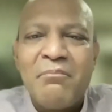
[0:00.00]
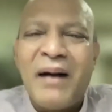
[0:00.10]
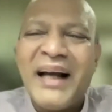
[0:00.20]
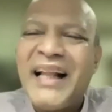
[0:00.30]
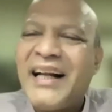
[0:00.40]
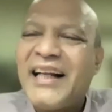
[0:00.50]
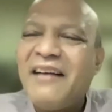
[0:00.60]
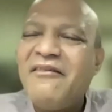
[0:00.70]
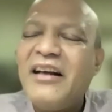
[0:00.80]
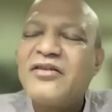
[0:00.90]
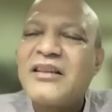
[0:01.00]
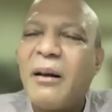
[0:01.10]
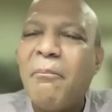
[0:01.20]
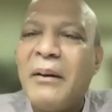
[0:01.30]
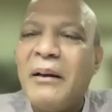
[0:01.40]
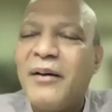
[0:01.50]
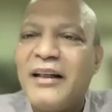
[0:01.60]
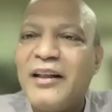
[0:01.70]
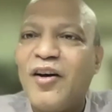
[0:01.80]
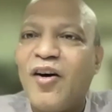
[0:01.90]
by that time, we have some
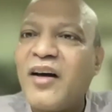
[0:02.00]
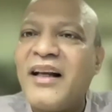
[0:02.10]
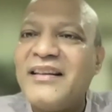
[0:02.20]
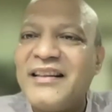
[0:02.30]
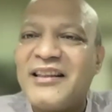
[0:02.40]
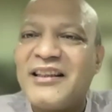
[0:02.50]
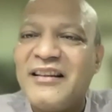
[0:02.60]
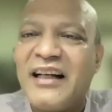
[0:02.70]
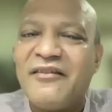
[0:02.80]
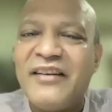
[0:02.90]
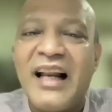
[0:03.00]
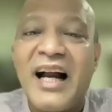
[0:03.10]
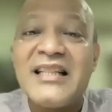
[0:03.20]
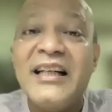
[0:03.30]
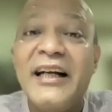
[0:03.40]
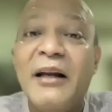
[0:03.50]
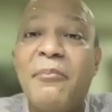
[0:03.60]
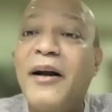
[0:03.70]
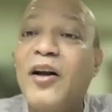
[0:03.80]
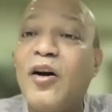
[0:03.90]
people in the organization that we largely
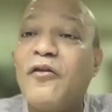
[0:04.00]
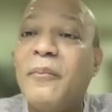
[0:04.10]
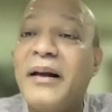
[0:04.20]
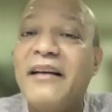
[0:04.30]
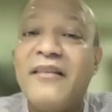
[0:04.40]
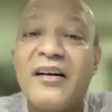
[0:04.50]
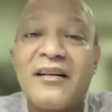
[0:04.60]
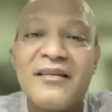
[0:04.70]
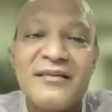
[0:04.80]
depend on for many work.